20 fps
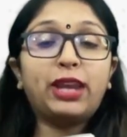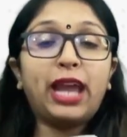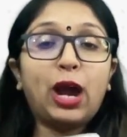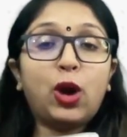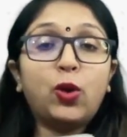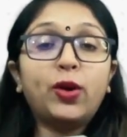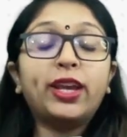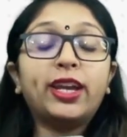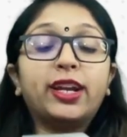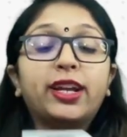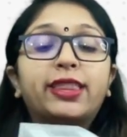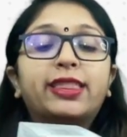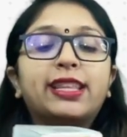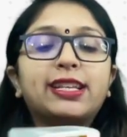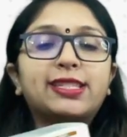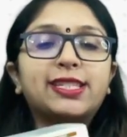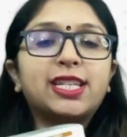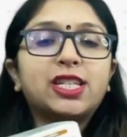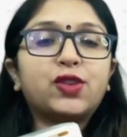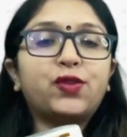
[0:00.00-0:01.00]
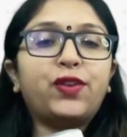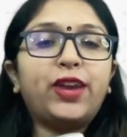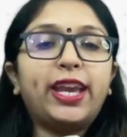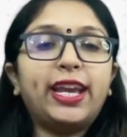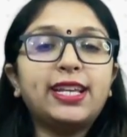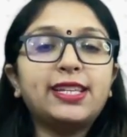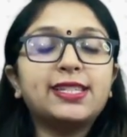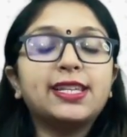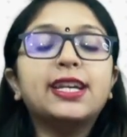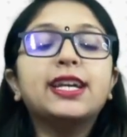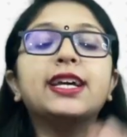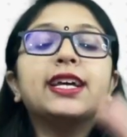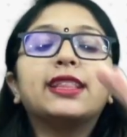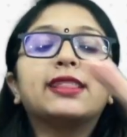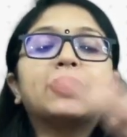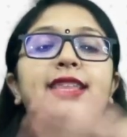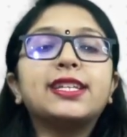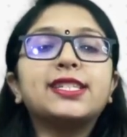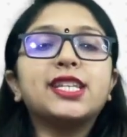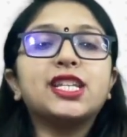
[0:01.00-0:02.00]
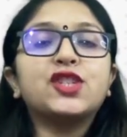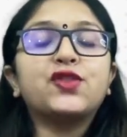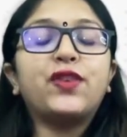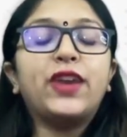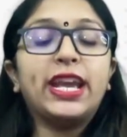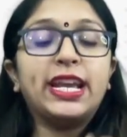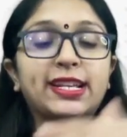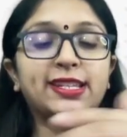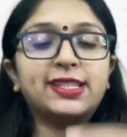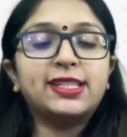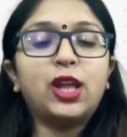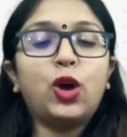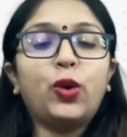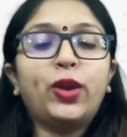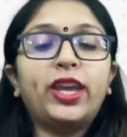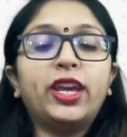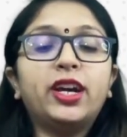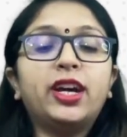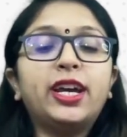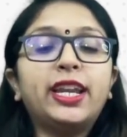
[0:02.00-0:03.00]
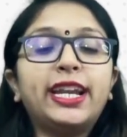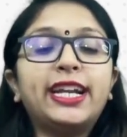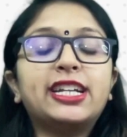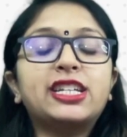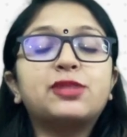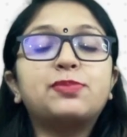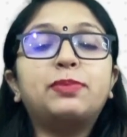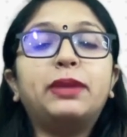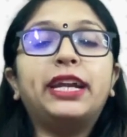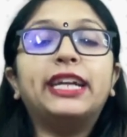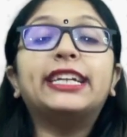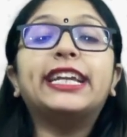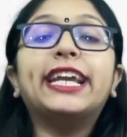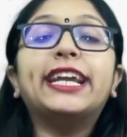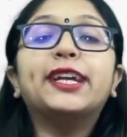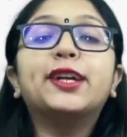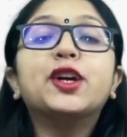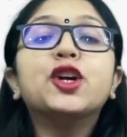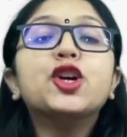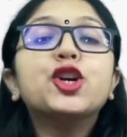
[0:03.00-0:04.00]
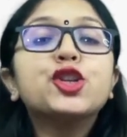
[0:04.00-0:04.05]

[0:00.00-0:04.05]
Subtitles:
Now here this is face, this is face. Now here it's meeting.